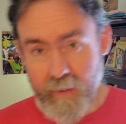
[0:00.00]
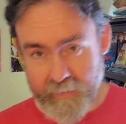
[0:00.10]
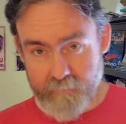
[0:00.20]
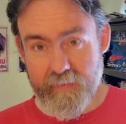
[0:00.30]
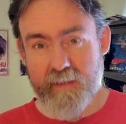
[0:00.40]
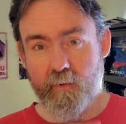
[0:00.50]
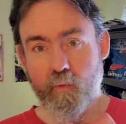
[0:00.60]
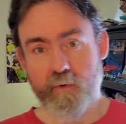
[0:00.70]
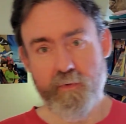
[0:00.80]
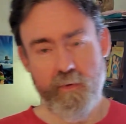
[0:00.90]
I can make it
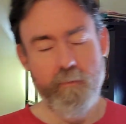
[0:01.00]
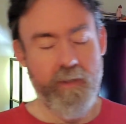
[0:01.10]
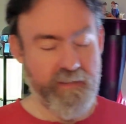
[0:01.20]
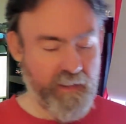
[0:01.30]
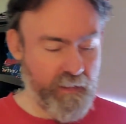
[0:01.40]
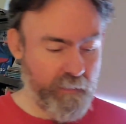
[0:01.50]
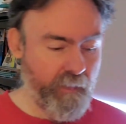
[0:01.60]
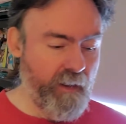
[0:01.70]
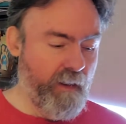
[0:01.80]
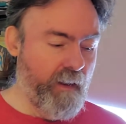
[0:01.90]
worth my time.
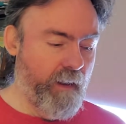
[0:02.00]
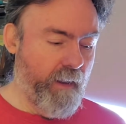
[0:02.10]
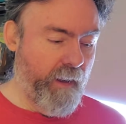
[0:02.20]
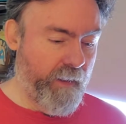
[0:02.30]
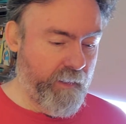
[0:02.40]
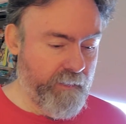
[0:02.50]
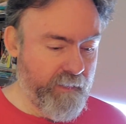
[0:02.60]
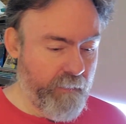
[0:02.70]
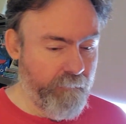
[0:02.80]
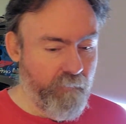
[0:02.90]
And
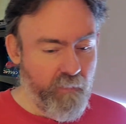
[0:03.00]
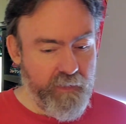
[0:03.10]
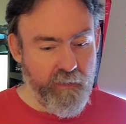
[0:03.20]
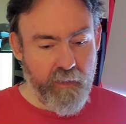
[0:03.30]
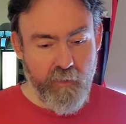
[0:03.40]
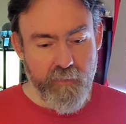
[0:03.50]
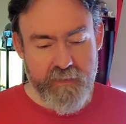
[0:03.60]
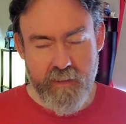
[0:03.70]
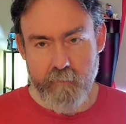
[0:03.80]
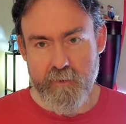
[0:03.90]
when I go to
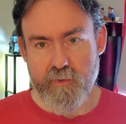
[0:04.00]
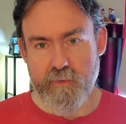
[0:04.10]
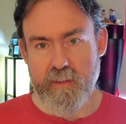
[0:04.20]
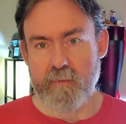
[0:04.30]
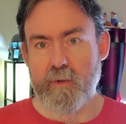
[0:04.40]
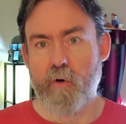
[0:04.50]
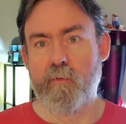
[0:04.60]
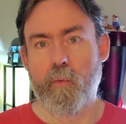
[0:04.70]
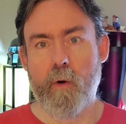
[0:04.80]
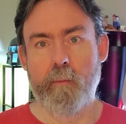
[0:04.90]
these comic stores, it can be
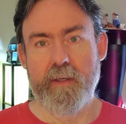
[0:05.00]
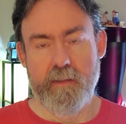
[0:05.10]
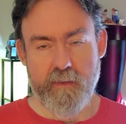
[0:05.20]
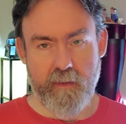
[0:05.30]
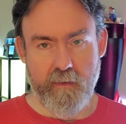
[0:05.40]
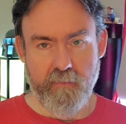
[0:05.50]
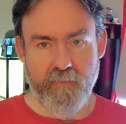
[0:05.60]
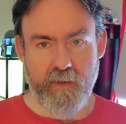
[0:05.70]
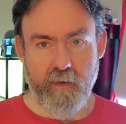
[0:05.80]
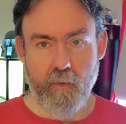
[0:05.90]
overwhelming to think
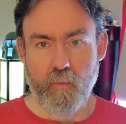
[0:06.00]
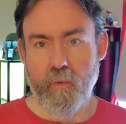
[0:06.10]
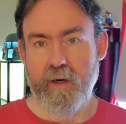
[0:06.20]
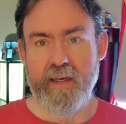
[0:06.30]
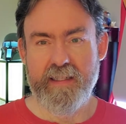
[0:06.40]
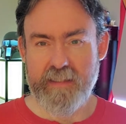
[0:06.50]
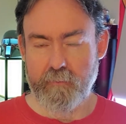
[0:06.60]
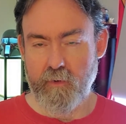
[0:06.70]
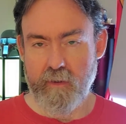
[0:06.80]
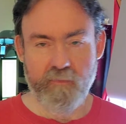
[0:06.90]
figure out what it is
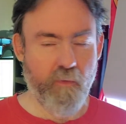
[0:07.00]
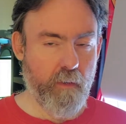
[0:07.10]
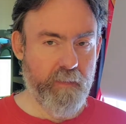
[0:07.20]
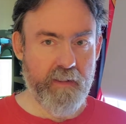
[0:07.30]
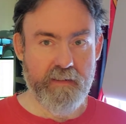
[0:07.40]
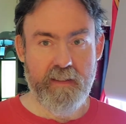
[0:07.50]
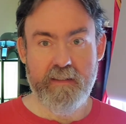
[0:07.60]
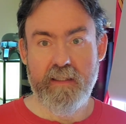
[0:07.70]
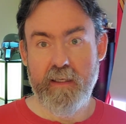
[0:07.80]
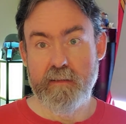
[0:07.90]
I'm looking for, because
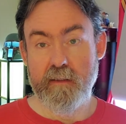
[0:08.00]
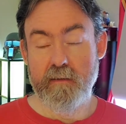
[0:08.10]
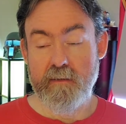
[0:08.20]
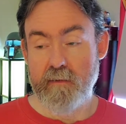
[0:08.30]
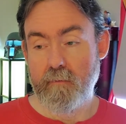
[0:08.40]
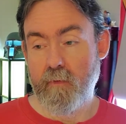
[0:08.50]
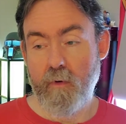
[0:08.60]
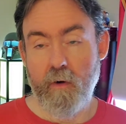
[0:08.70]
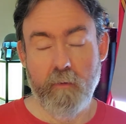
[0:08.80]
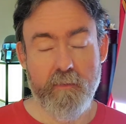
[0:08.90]
these days there's
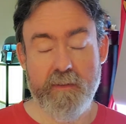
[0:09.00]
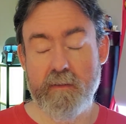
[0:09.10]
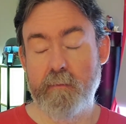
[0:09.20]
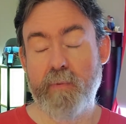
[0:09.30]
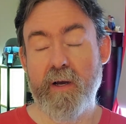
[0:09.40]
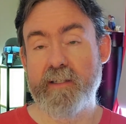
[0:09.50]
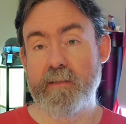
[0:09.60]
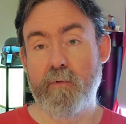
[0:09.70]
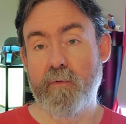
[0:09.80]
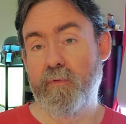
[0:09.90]
almost
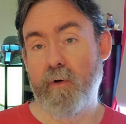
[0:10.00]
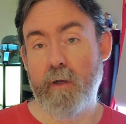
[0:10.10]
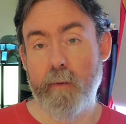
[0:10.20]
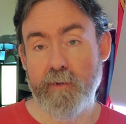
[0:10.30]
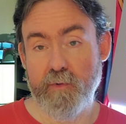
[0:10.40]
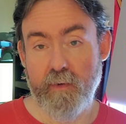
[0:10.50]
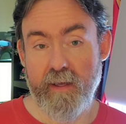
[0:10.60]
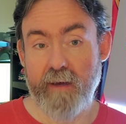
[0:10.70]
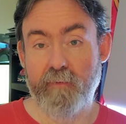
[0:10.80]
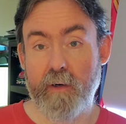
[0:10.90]
impossible for a comic store to
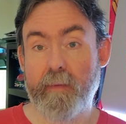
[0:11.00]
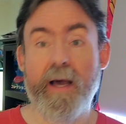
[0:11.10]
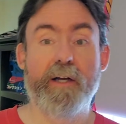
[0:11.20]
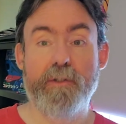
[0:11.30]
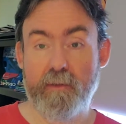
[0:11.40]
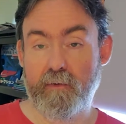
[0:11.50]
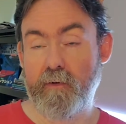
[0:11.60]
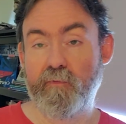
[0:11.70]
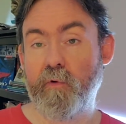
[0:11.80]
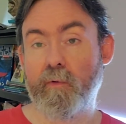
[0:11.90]
have what I'm actually
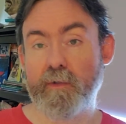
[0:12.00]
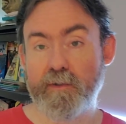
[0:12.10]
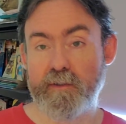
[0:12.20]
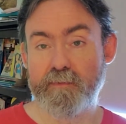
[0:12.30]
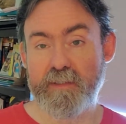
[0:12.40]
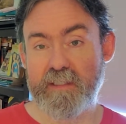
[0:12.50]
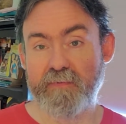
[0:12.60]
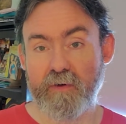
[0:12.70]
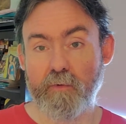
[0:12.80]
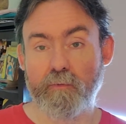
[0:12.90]
looking for, which are
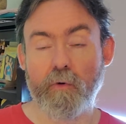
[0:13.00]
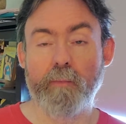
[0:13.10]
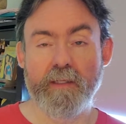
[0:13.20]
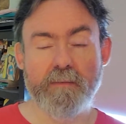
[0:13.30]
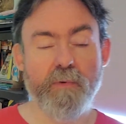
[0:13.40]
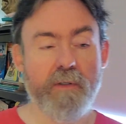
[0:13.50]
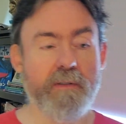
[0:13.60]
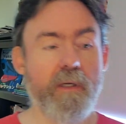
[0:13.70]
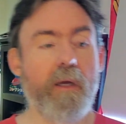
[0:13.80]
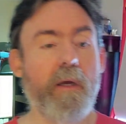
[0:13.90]
specific old romance books.